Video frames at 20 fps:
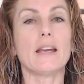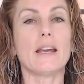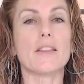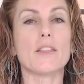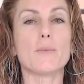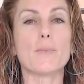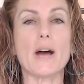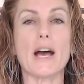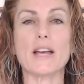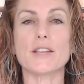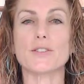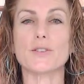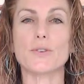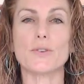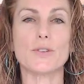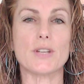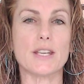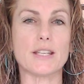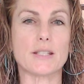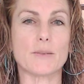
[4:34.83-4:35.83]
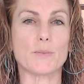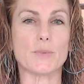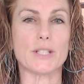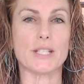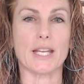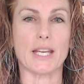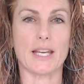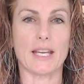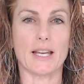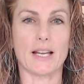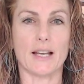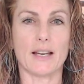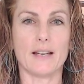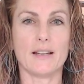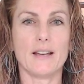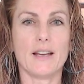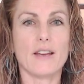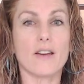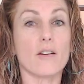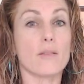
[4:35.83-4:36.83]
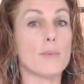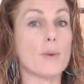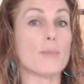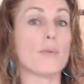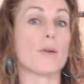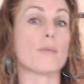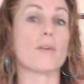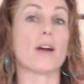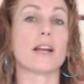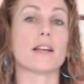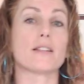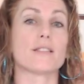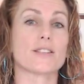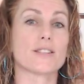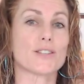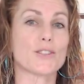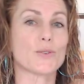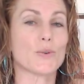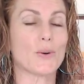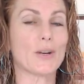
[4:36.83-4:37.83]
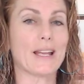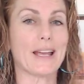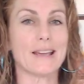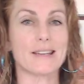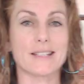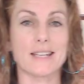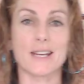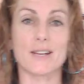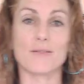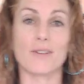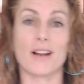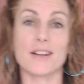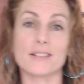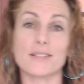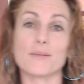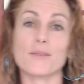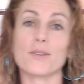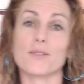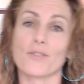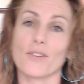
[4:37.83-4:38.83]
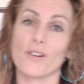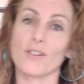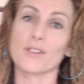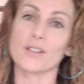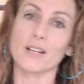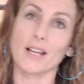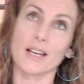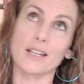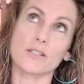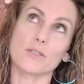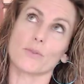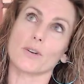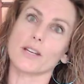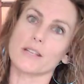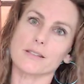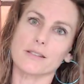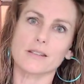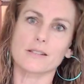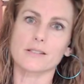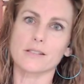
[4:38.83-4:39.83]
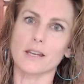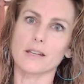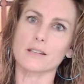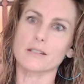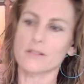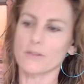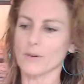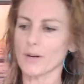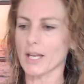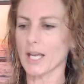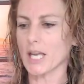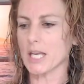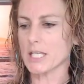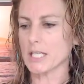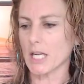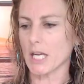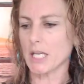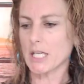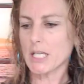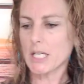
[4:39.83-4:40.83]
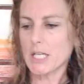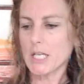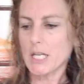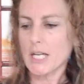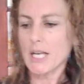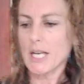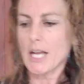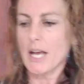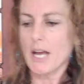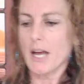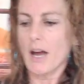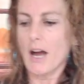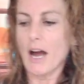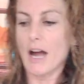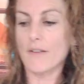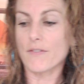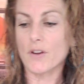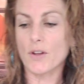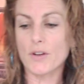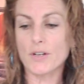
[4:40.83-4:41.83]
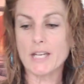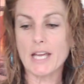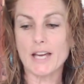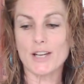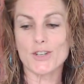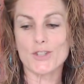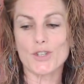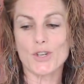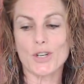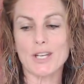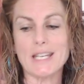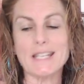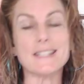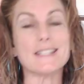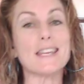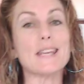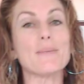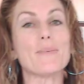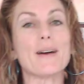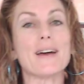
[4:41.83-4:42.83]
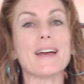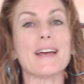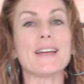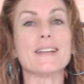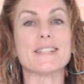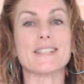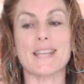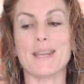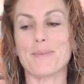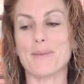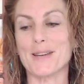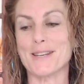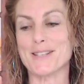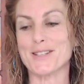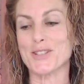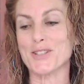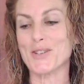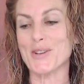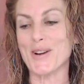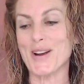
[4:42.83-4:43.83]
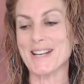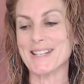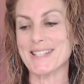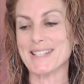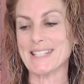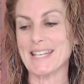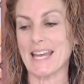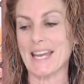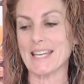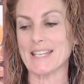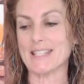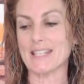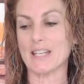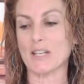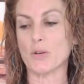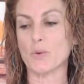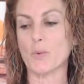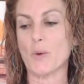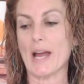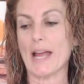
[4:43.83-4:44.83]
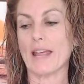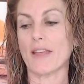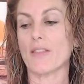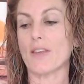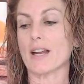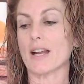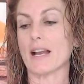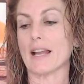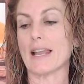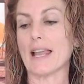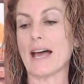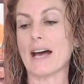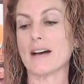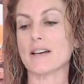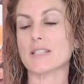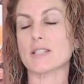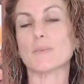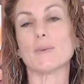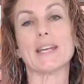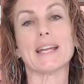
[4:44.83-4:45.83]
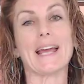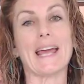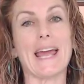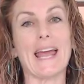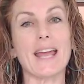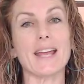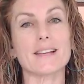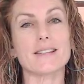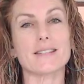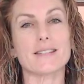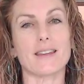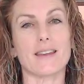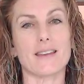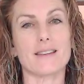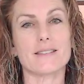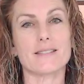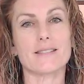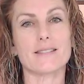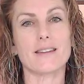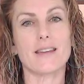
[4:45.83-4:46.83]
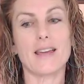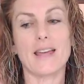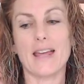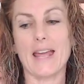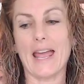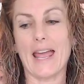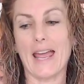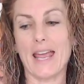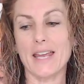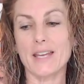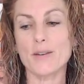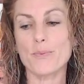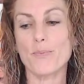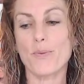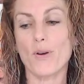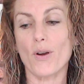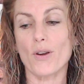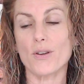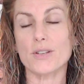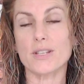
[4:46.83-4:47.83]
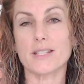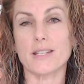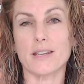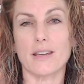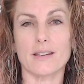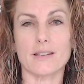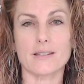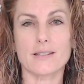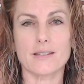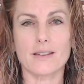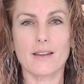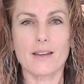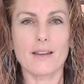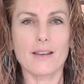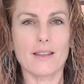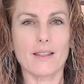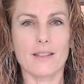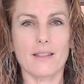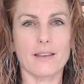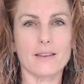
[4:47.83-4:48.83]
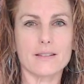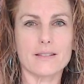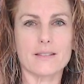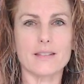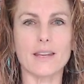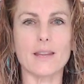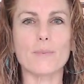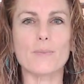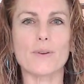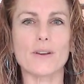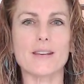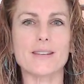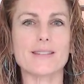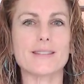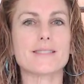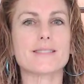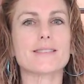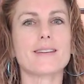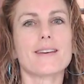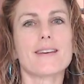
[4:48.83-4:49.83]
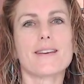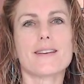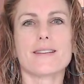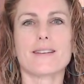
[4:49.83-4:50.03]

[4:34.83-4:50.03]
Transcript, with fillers: In the past two years in particular, remember I'm writing this in 2018, right? So I'm referring to like 2016 to 2018. I've learned how to journey deeper and deeper into trance states in a way that allows me to access and process the deepest